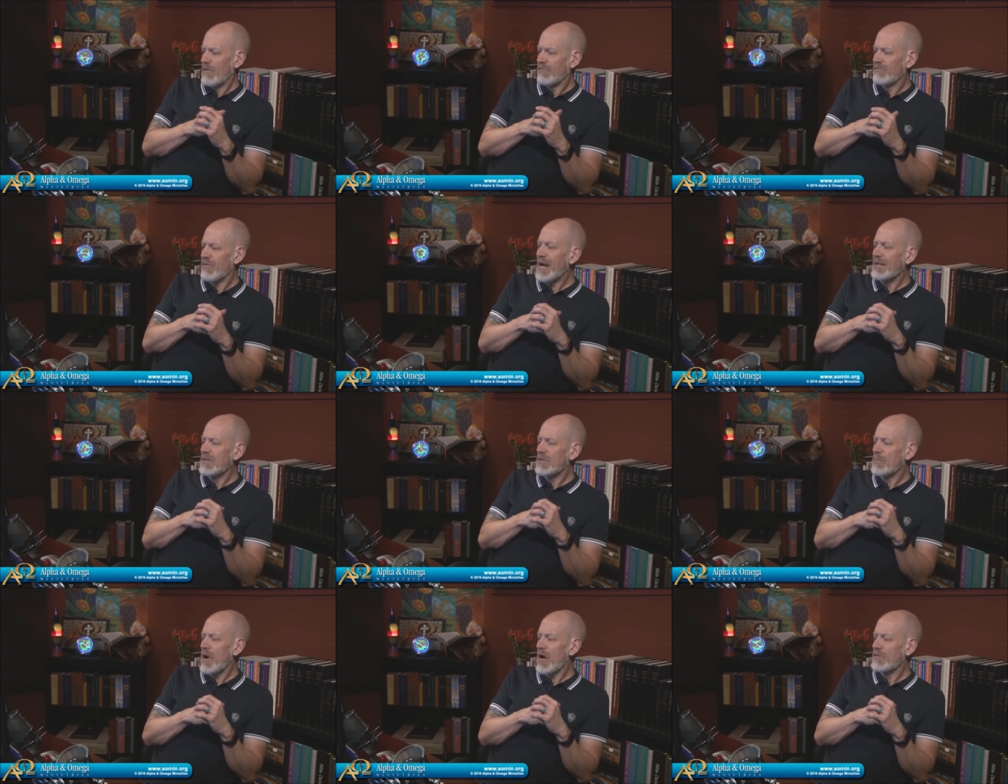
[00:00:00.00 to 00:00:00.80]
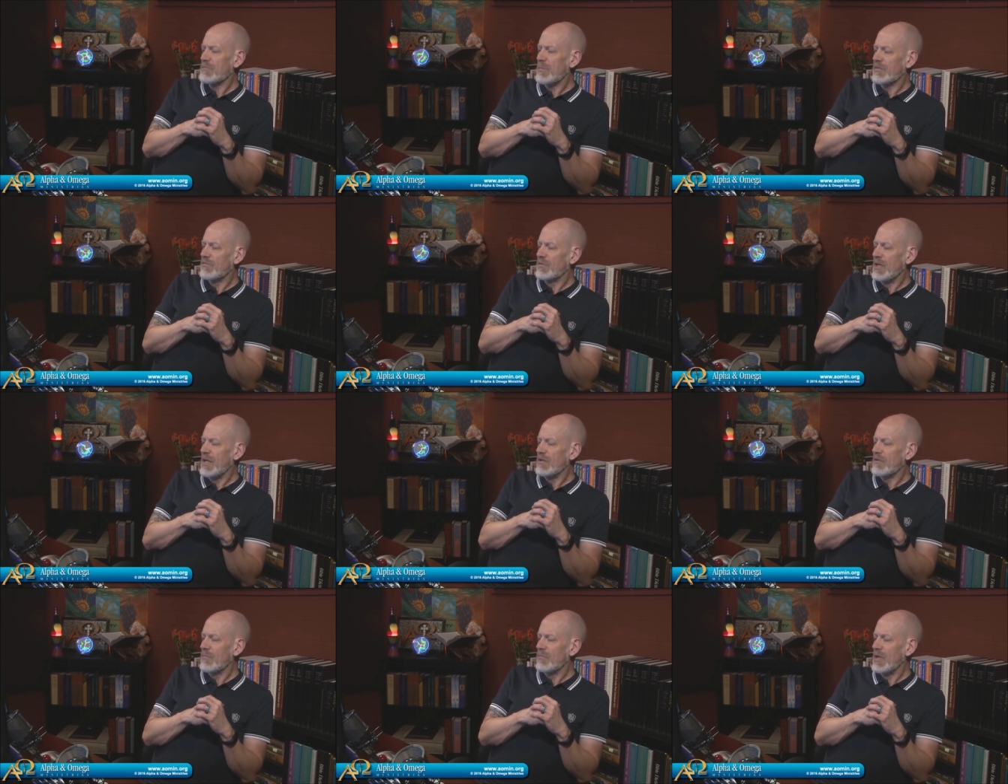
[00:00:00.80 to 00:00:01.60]
Frightened at the prospect of
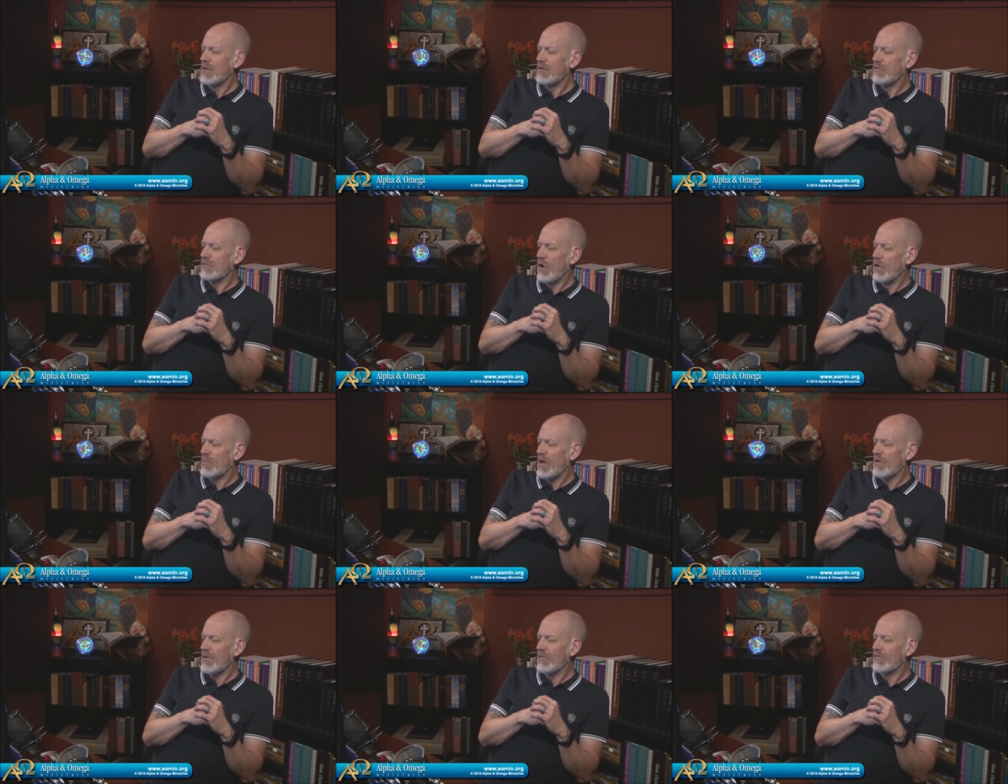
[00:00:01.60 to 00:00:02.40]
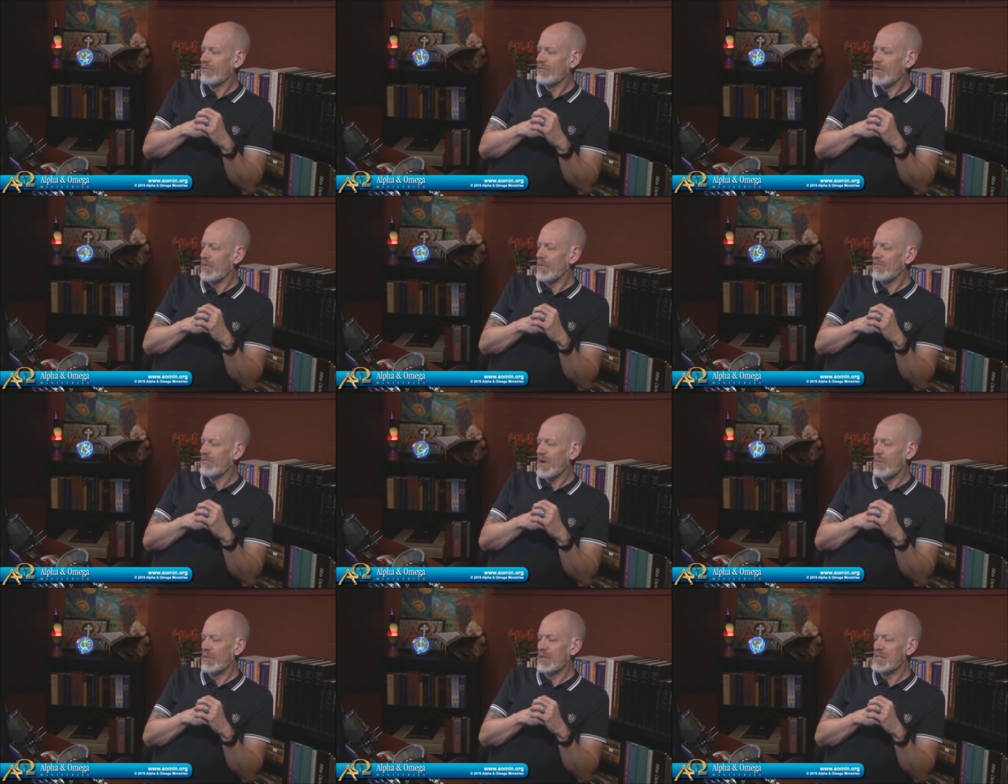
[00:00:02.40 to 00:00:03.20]
being disowned from their
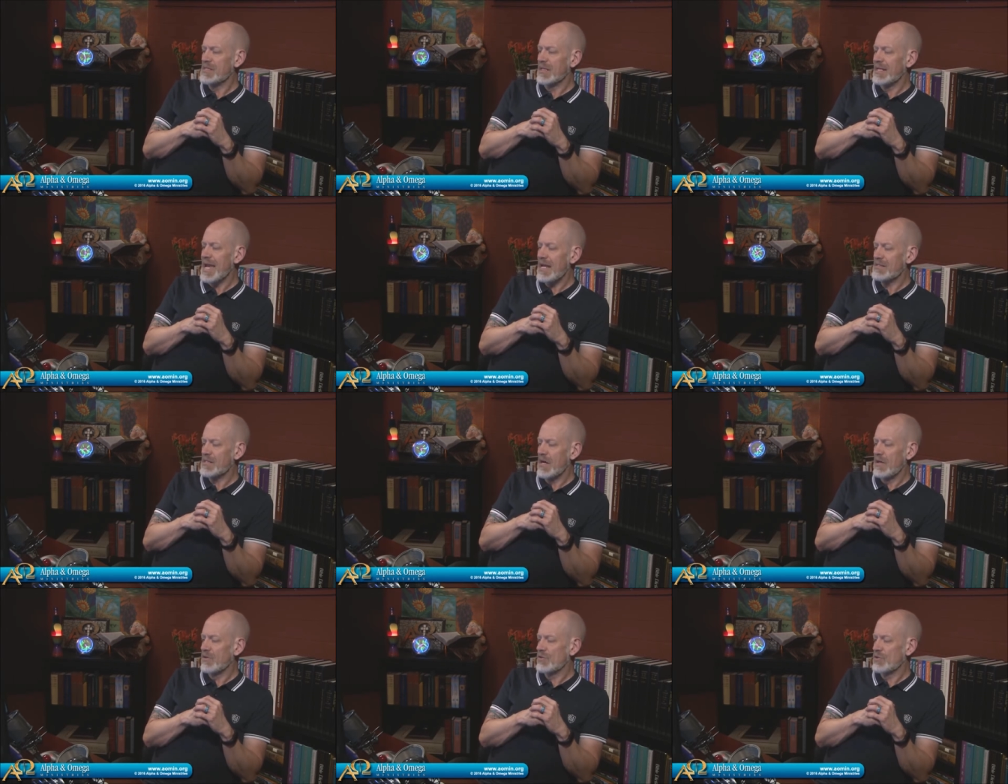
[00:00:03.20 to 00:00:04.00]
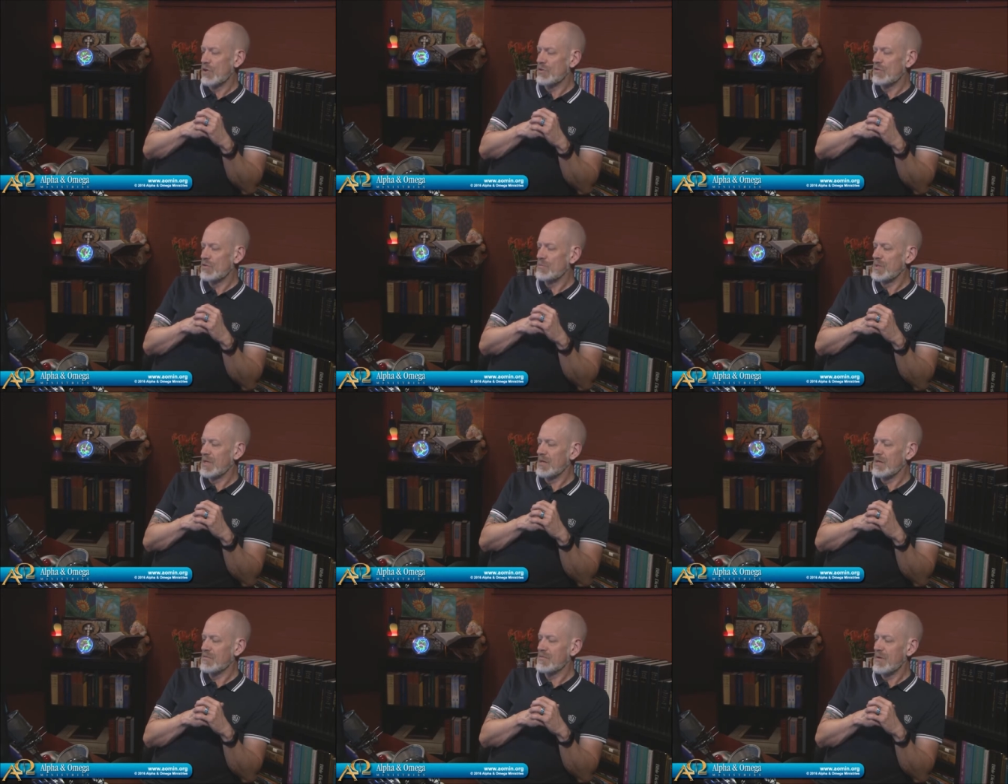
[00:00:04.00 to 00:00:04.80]
families and cast out of their churches
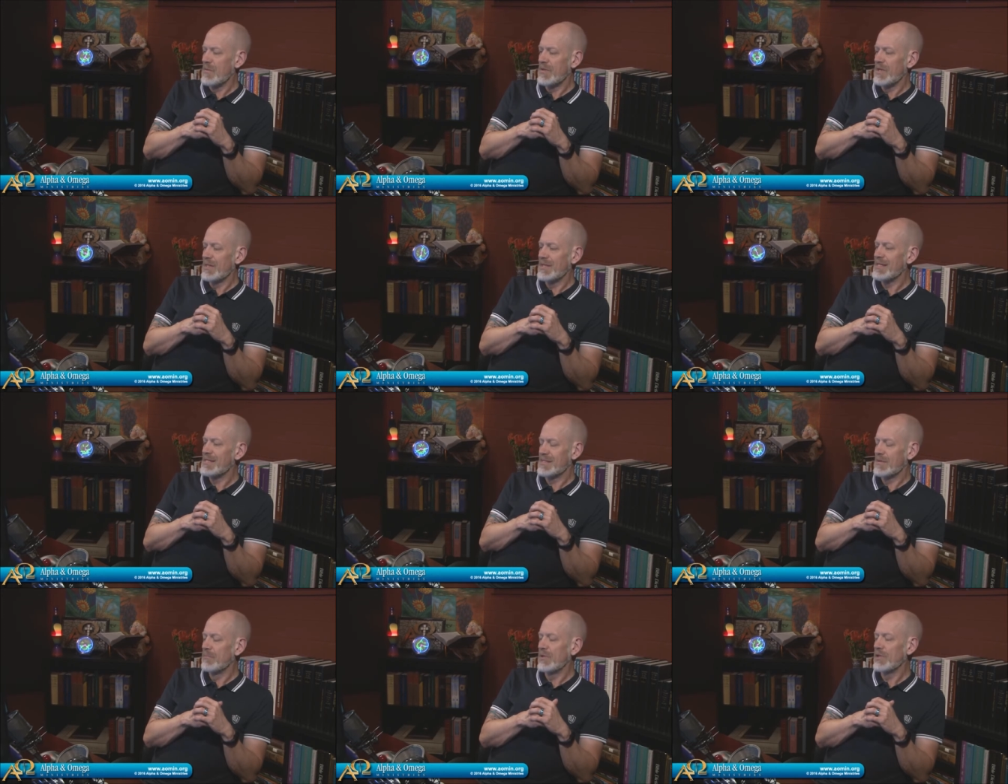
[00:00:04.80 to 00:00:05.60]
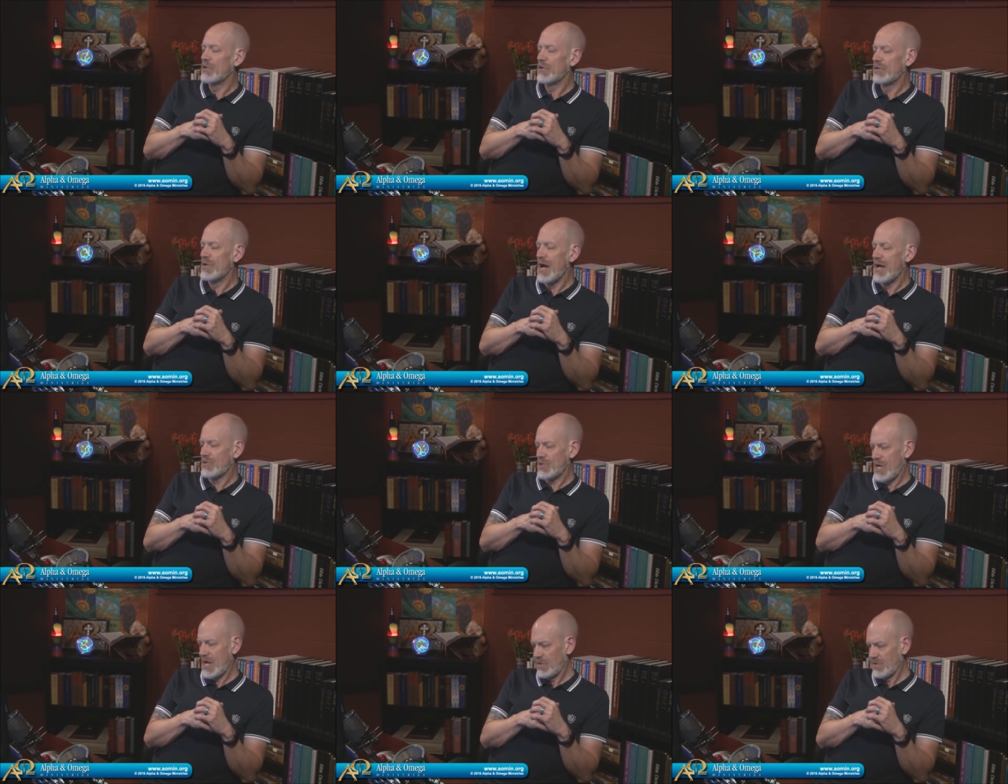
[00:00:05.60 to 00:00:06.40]
because of something they simply could not
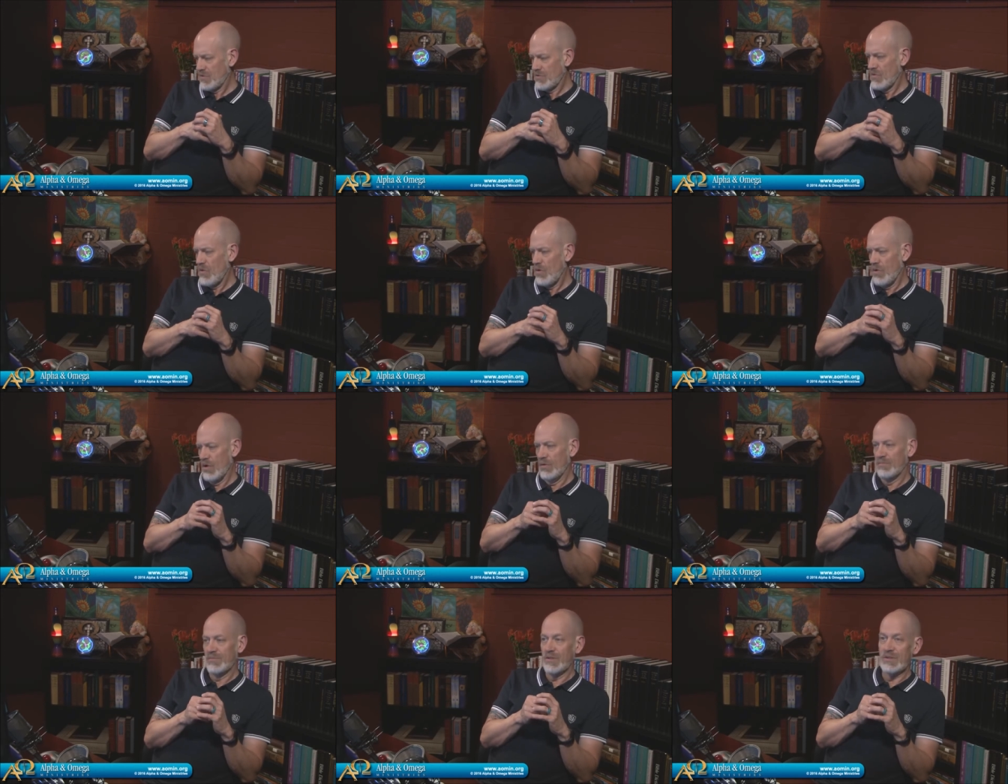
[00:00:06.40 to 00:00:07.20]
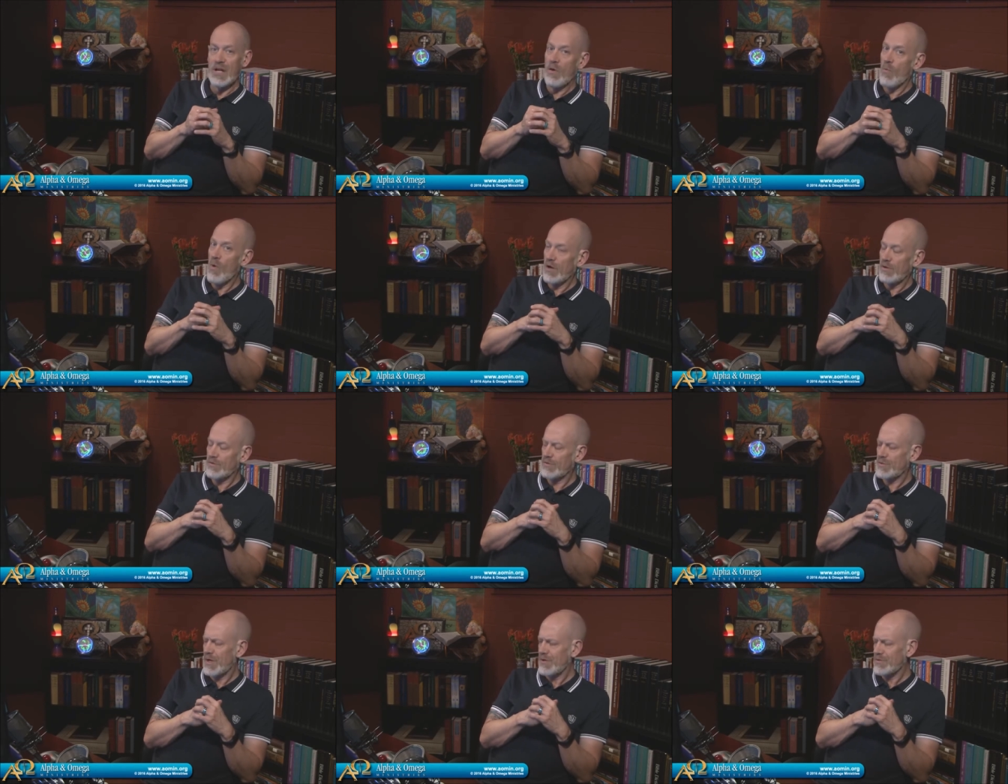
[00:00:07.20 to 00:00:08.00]
change or did not want
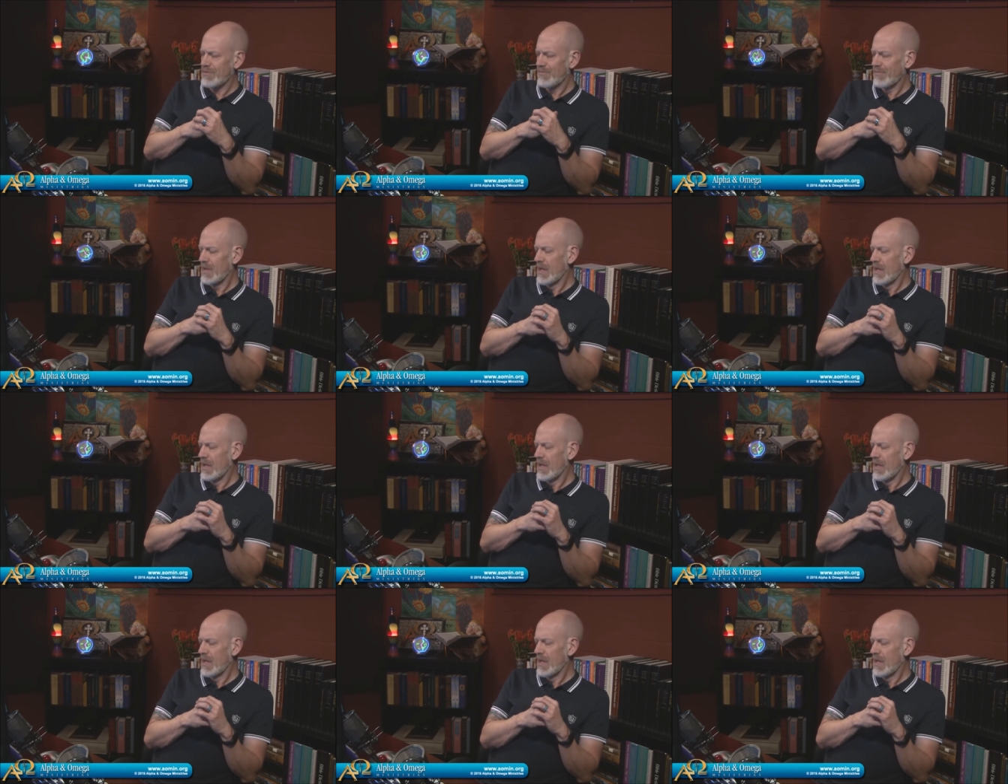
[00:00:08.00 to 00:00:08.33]
to change.